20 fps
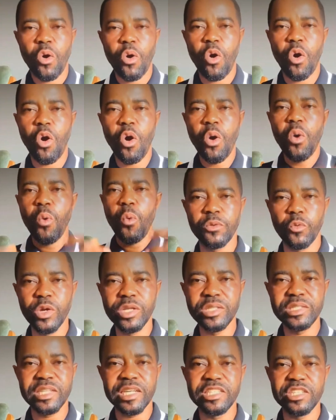or when
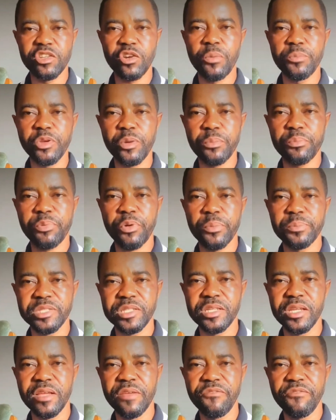setting up your
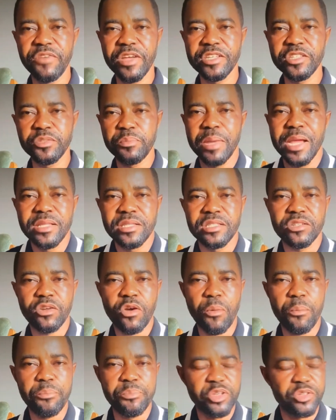property investment
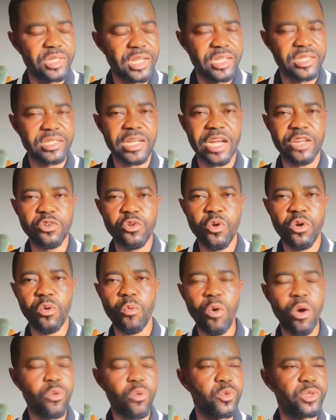business, are you going to
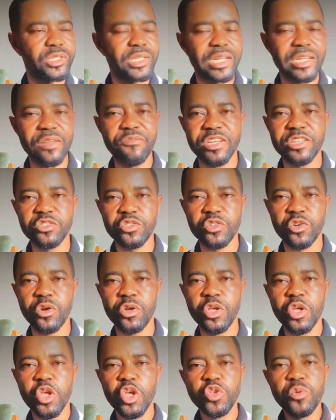work with an investor?
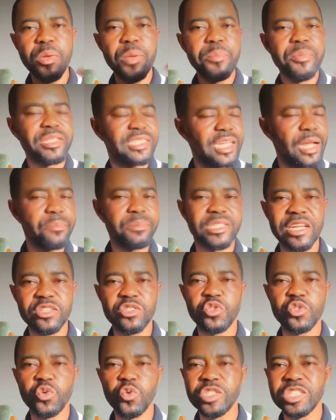You may be tempted
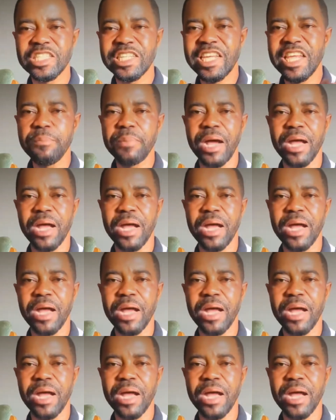to skimp